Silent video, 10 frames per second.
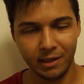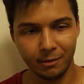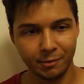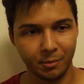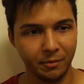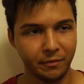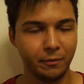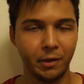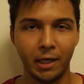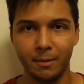That was one of my
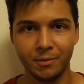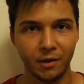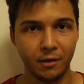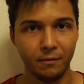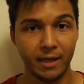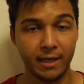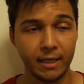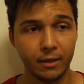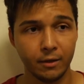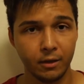favorite games of that
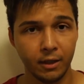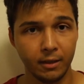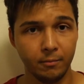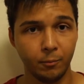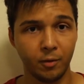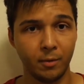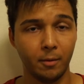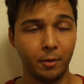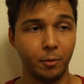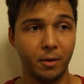year, and
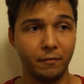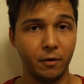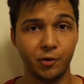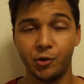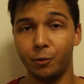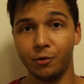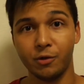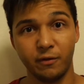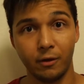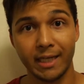probably one of my favorite shooters
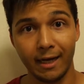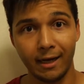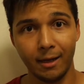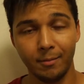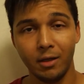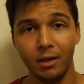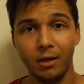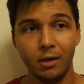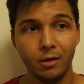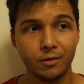of all time.
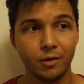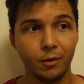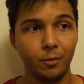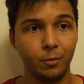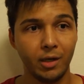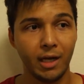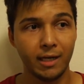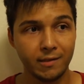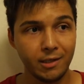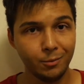So when a
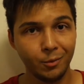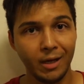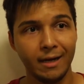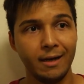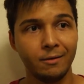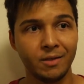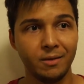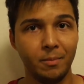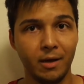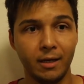sequel got announced,
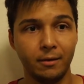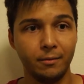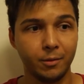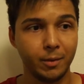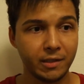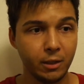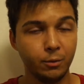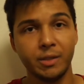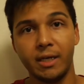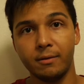when the sequel
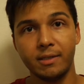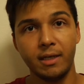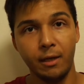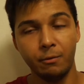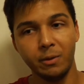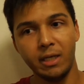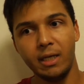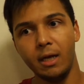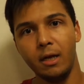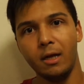was announced at E3,
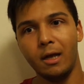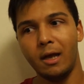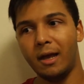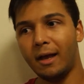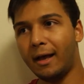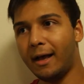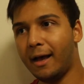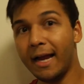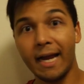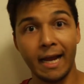
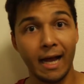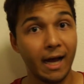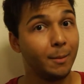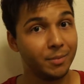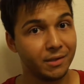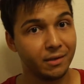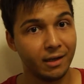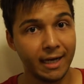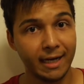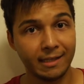I got hyped.
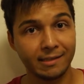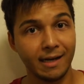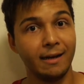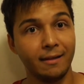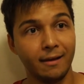I got excited.